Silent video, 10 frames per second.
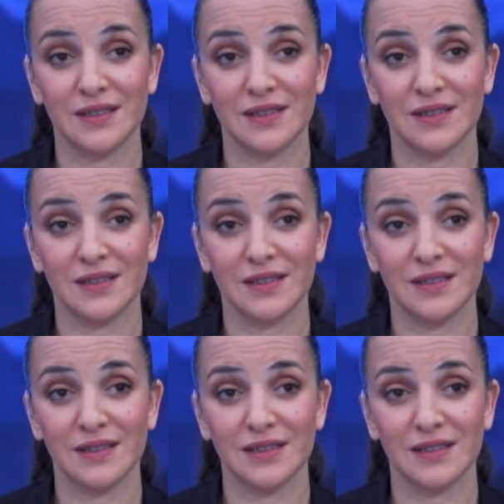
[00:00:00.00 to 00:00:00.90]

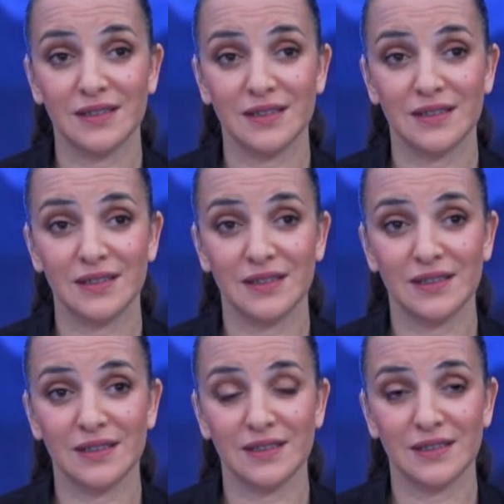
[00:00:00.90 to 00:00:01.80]

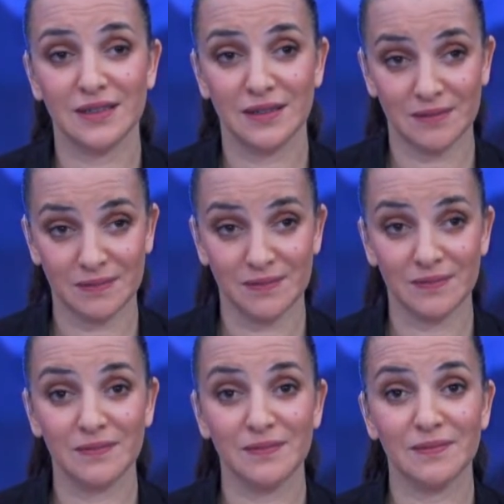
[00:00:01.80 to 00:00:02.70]

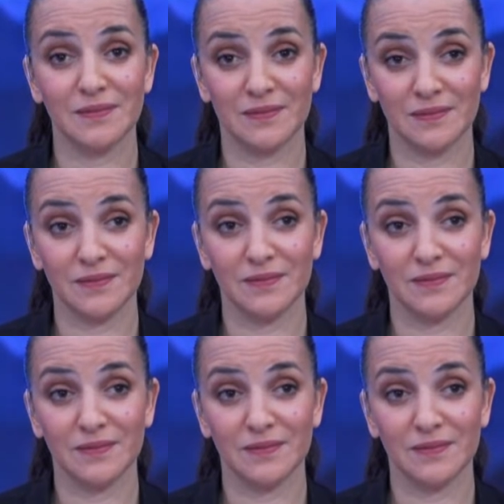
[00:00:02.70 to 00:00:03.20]
(not speaking)